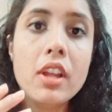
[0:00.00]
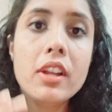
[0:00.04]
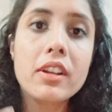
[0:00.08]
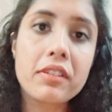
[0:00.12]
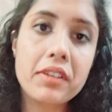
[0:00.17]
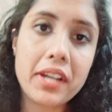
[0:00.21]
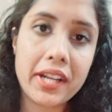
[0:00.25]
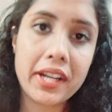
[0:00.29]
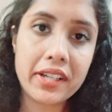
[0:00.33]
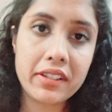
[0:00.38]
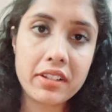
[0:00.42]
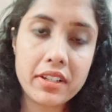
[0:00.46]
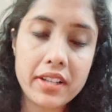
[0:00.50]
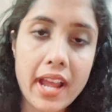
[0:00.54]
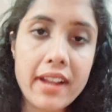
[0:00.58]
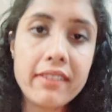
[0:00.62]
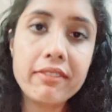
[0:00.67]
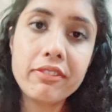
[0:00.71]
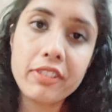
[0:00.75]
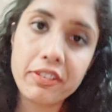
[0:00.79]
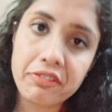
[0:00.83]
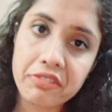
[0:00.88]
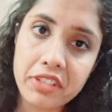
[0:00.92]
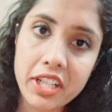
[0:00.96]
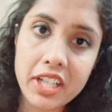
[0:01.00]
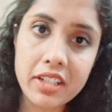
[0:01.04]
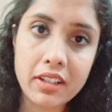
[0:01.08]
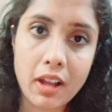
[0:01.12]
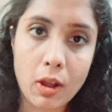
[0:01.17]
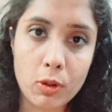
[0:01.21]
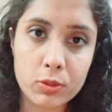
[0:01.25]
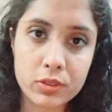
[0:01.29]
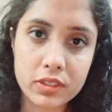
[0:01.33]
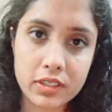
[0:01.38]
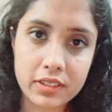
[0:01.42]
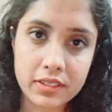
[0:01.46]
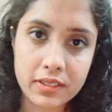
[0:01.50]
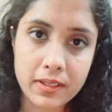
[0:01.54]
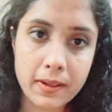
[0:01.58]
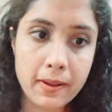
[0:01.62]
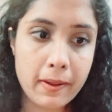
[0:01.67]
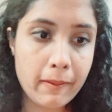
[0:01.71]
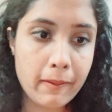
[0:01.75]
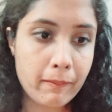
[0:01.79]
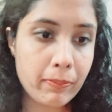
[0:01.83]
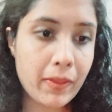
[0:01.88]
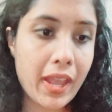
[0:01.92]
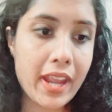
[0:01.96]
greater than 50,000.
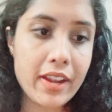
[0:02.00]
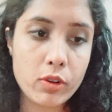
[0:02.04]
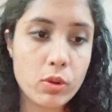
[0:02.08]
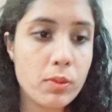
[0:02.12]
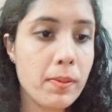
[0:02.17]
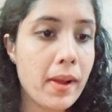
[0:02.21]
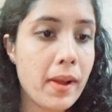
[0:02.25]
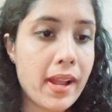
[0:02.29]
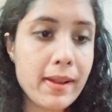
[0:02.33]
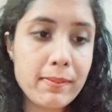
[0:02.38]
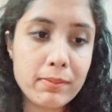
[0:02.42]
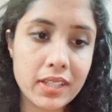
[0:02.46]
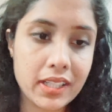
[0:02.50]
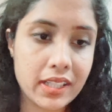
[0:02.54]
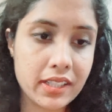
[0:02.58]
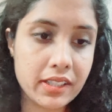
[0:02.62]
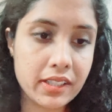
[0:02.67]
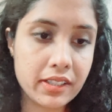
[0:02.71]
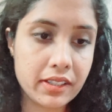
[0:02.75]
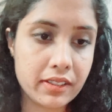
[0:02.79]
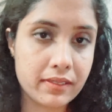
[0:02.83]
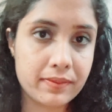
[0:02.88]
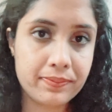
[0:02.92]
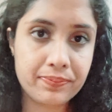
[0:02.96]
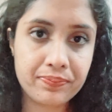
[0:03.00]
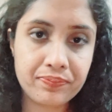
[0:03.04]
I hope I am clear.